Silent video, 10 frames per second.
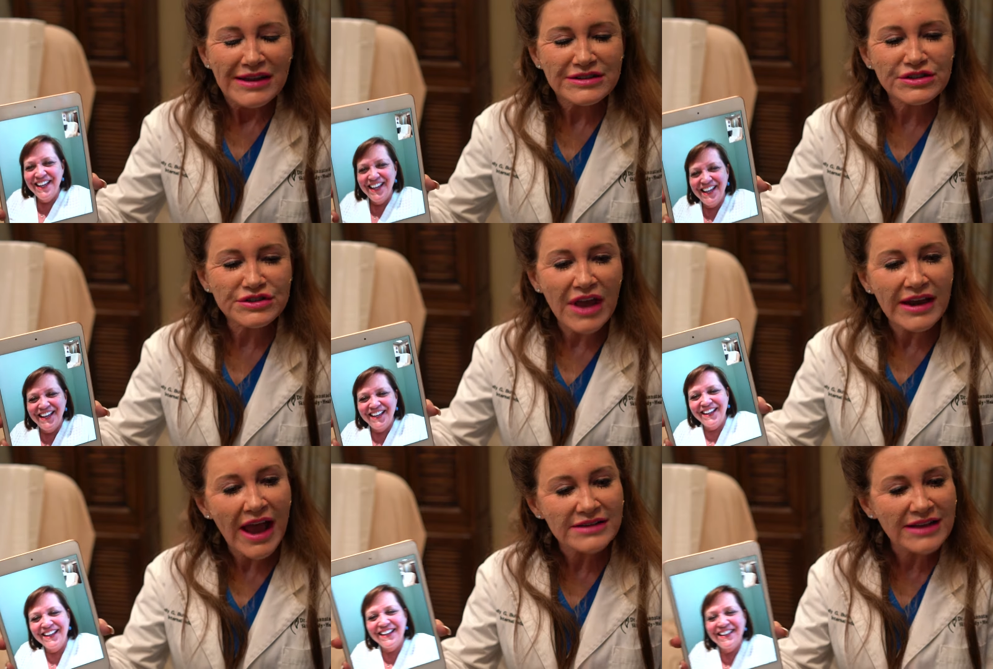
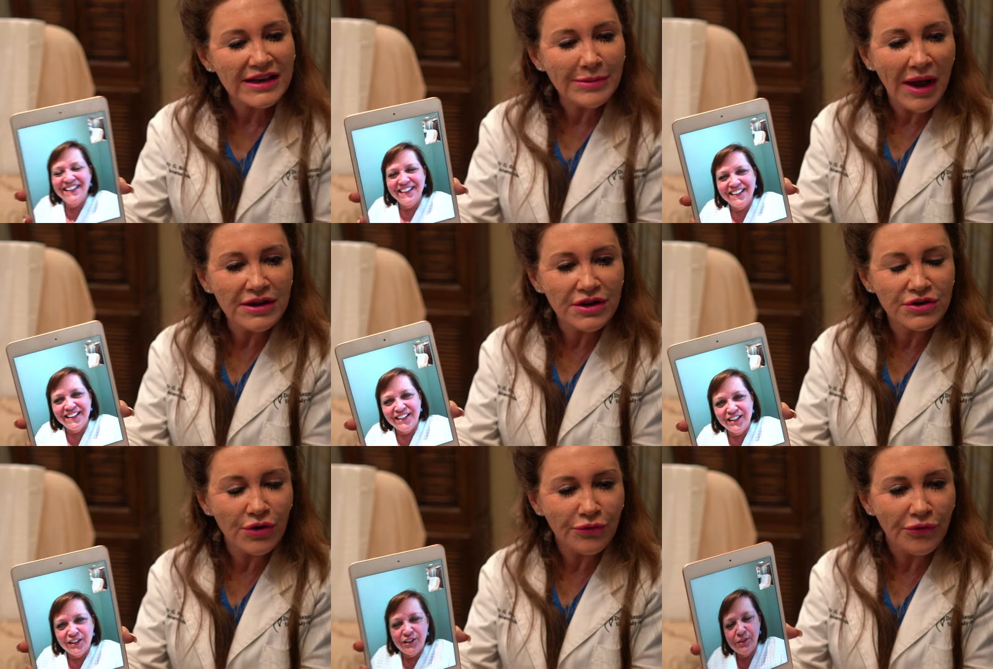Speaker 1: and has anybody
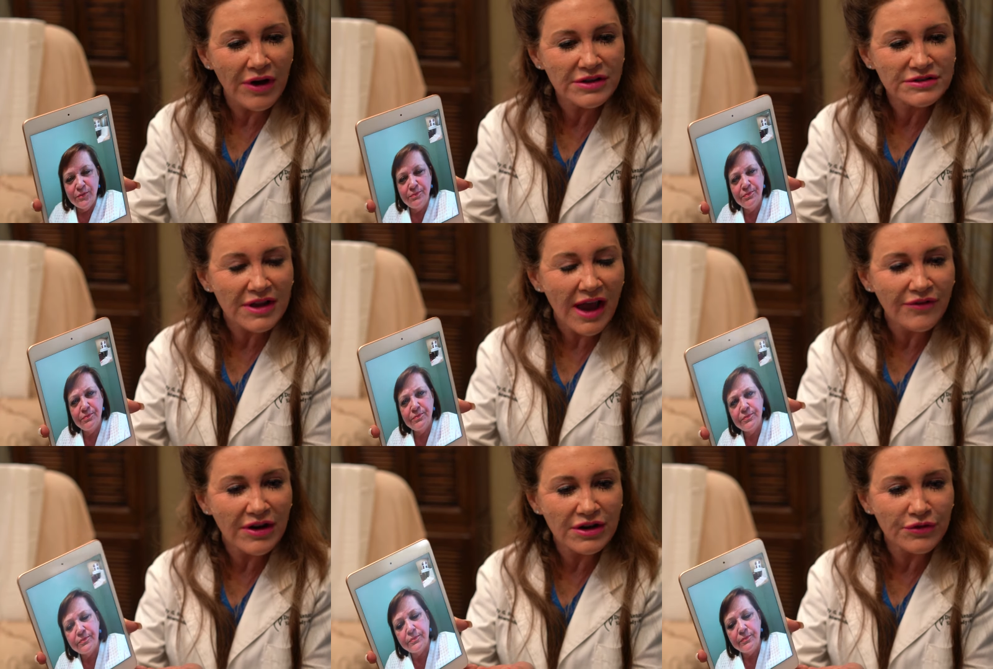in your friends,
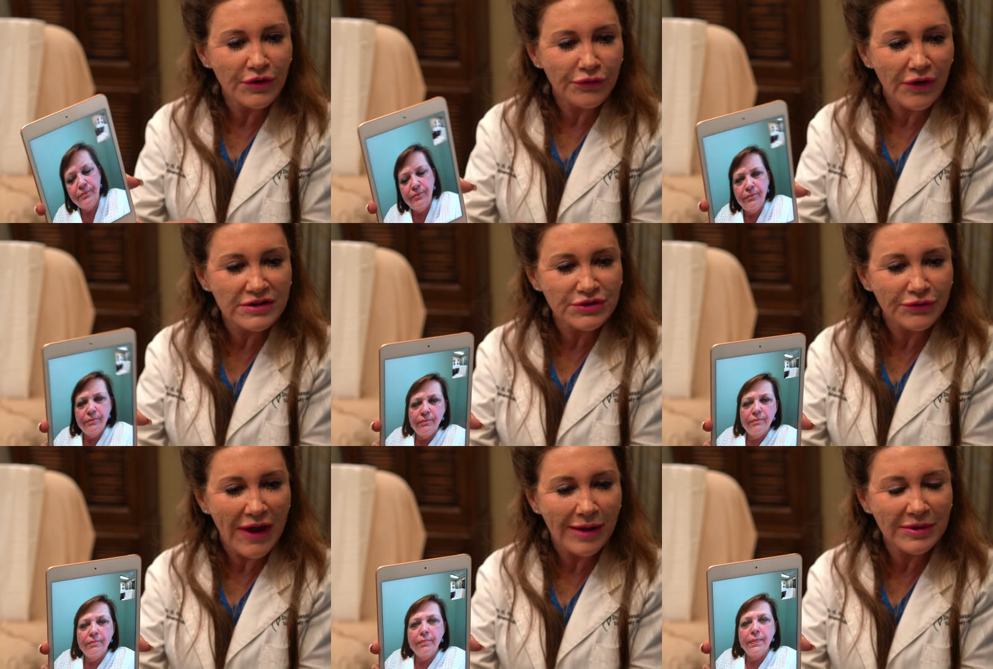have any of your friends or
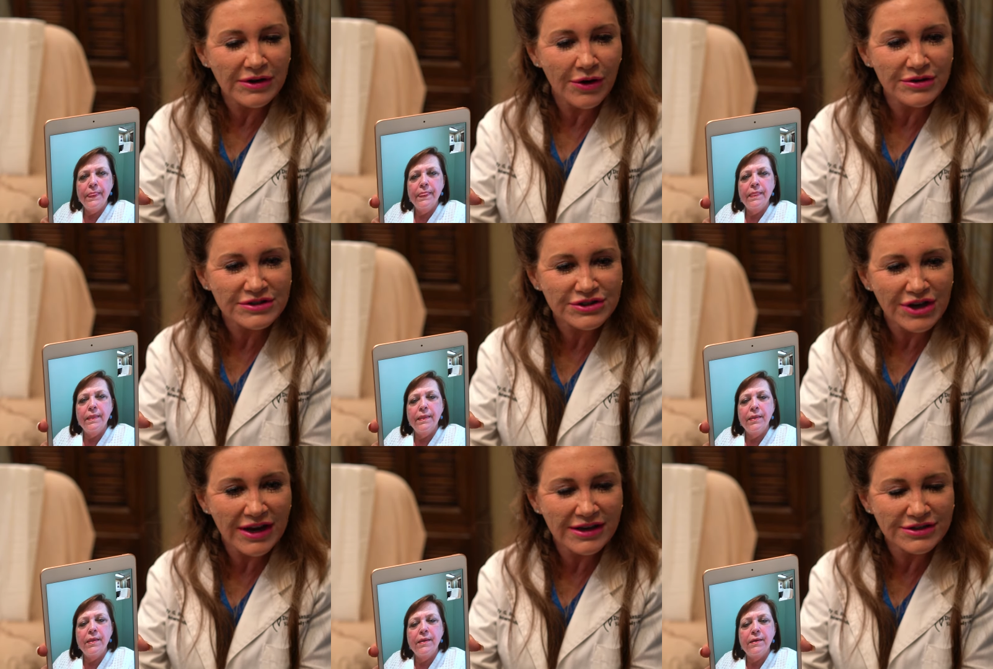family noticed a
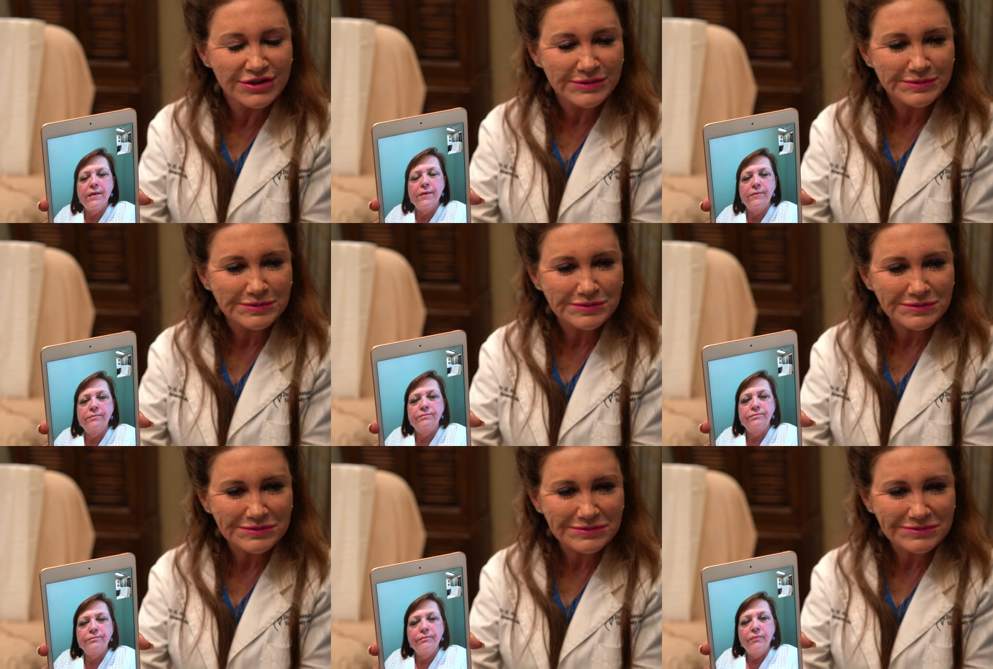change?
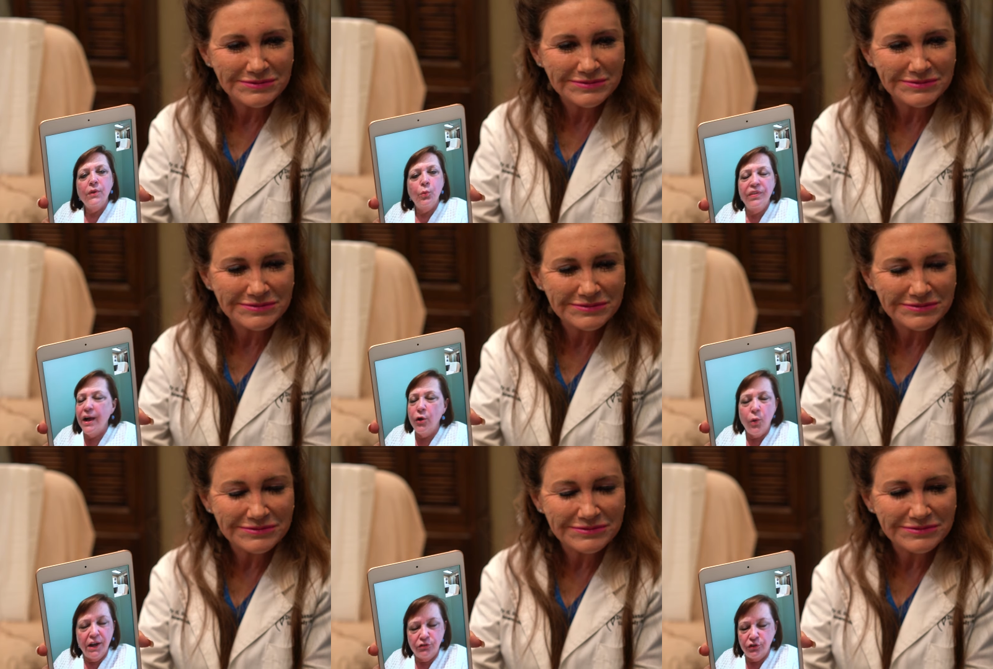
Speaker 2: Without
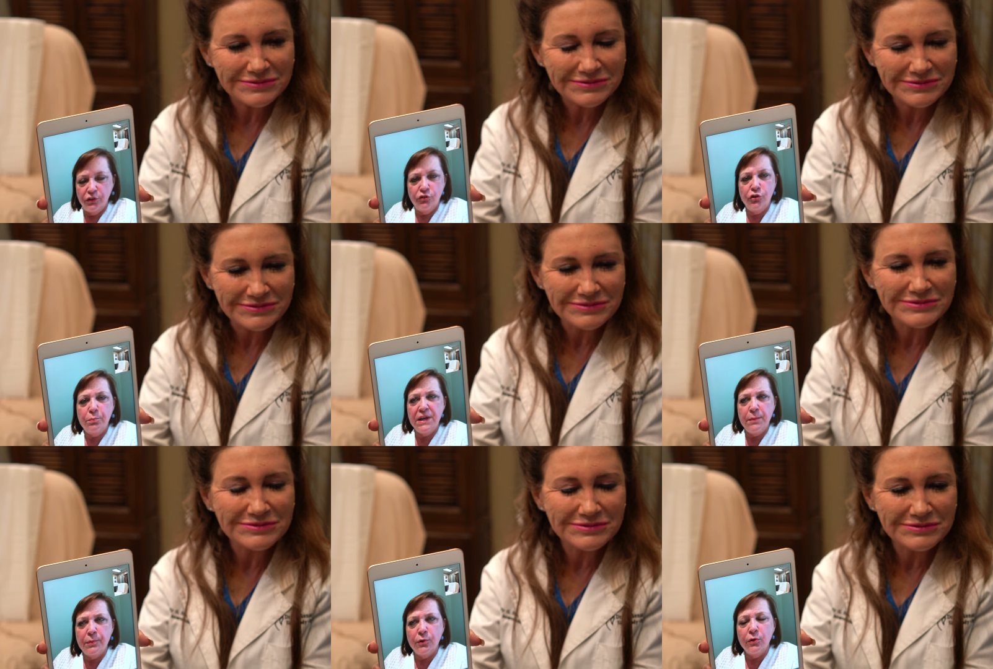question. Two
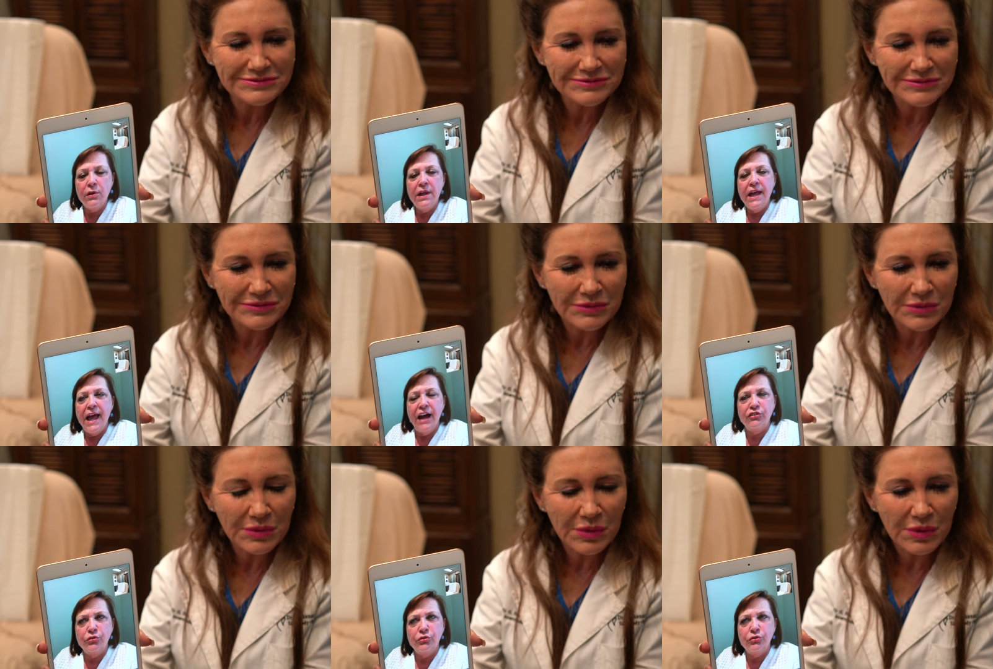people
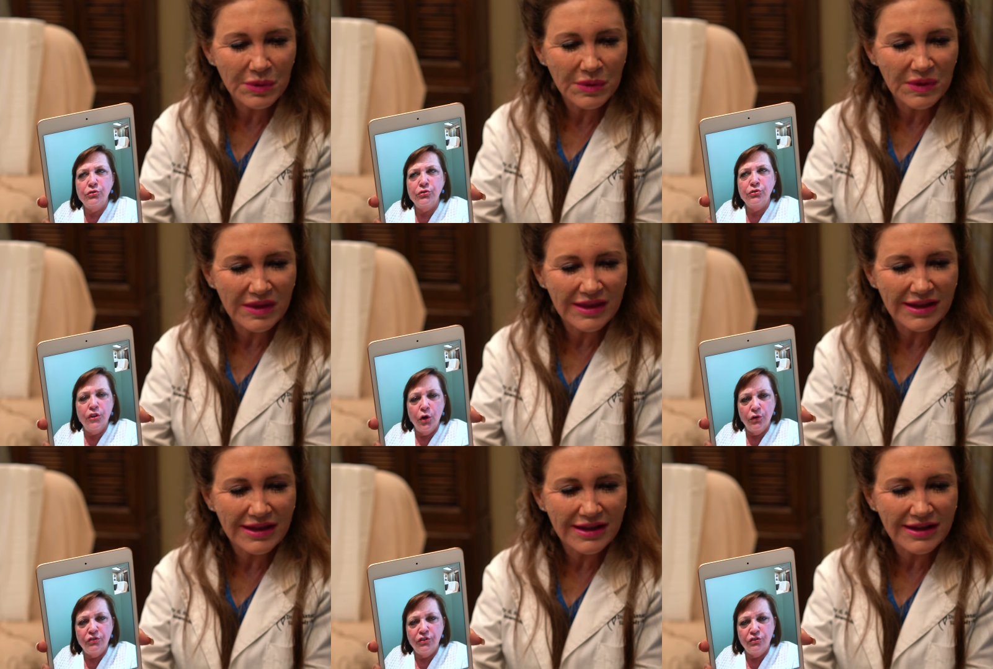actually
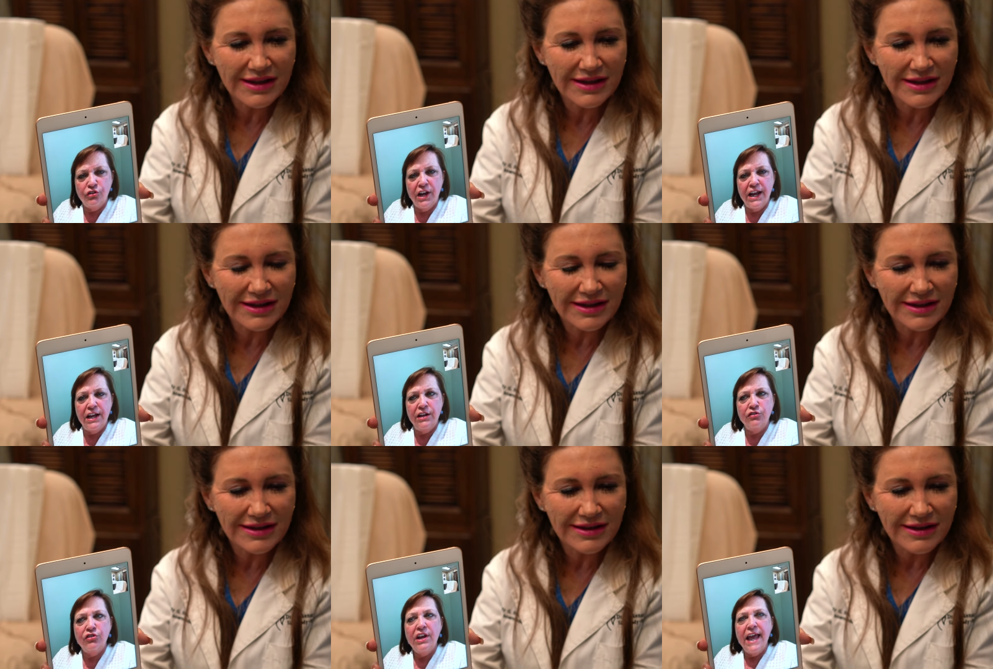noticed a
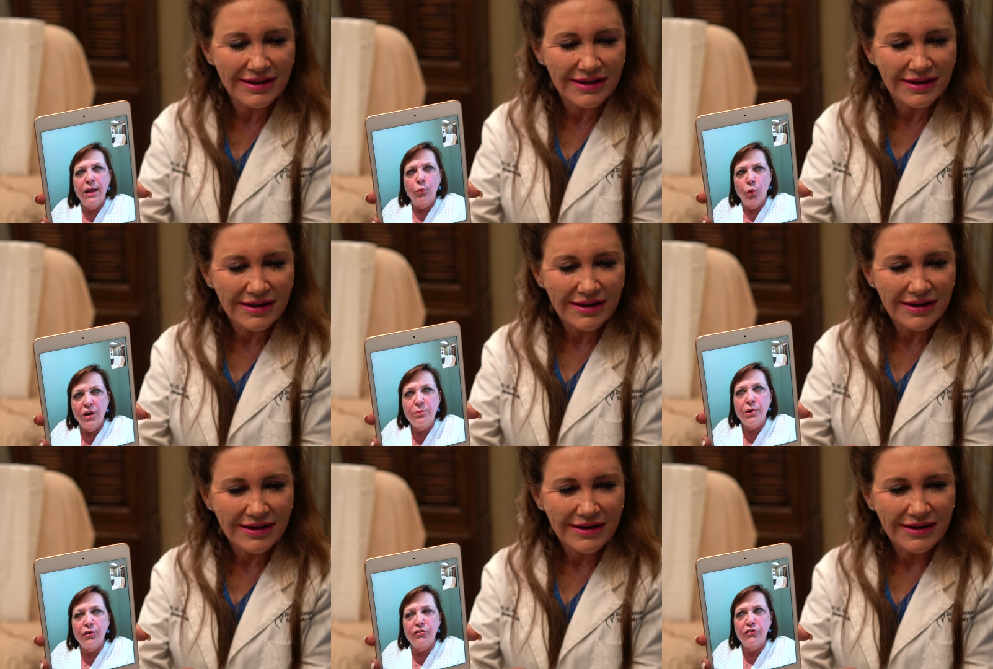change, and one
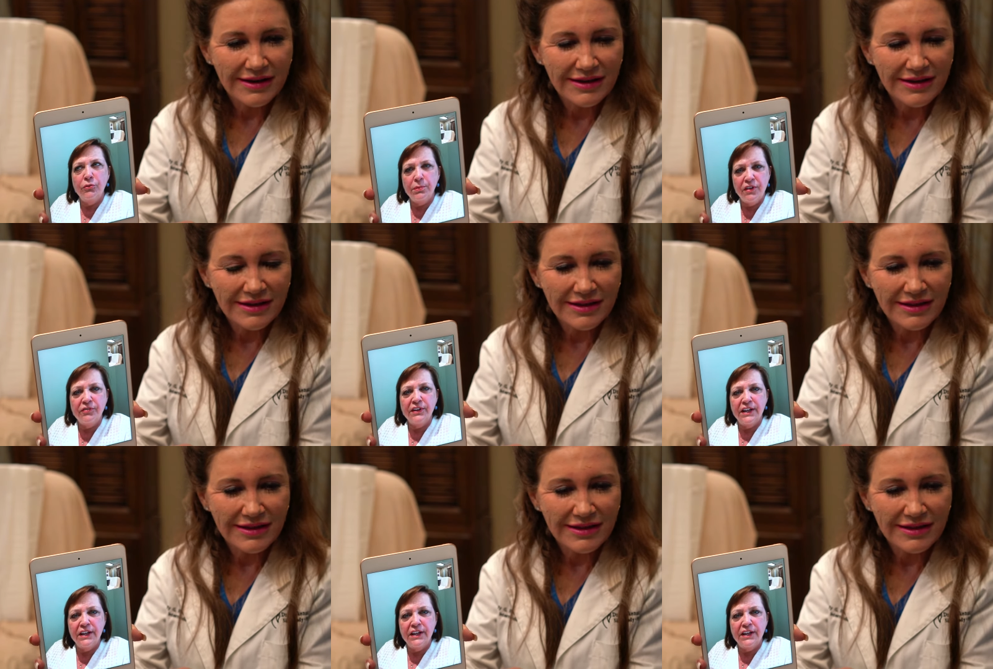person specifically